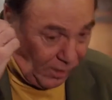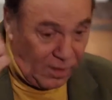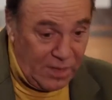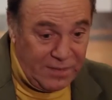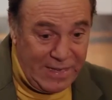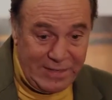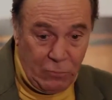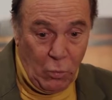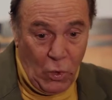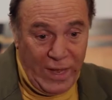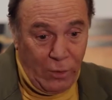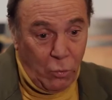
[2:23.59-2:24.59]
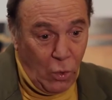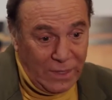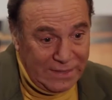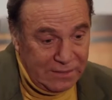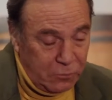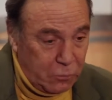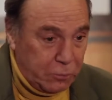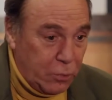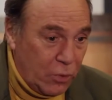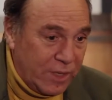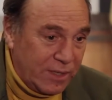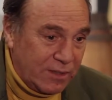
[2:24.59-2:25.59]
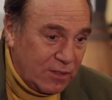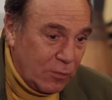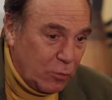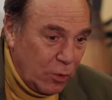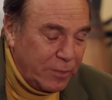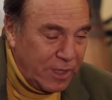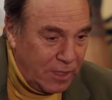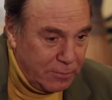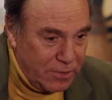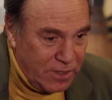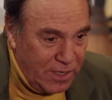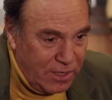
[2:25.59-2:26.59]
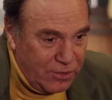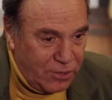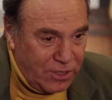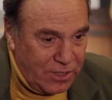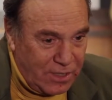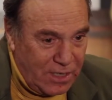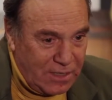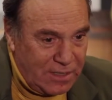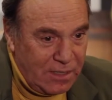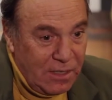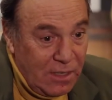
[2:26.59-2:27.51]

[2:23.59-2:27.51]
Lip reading: And then at one point, some woman comes in, and she says,